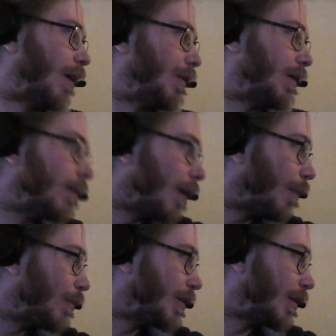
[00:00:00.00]
been
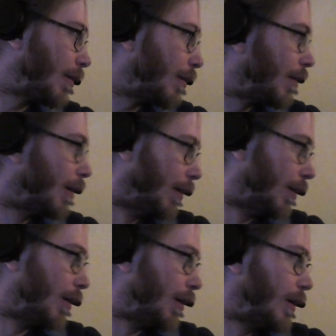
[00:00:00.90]
up to
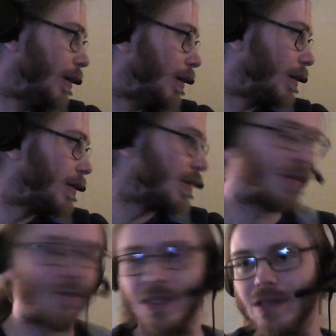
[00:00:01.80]

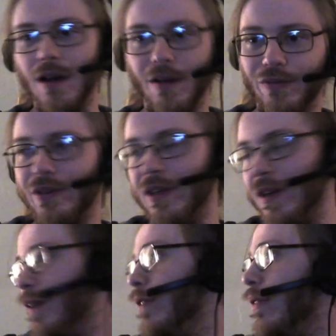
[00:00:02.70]
some stuff, you
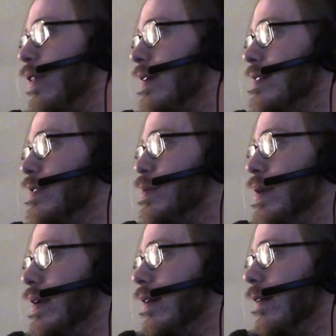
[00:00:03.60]
know, things have
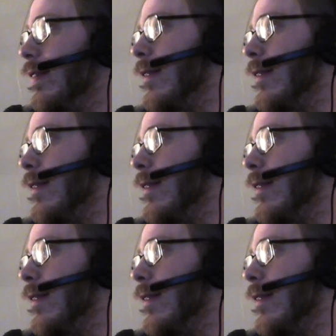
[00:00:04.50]
been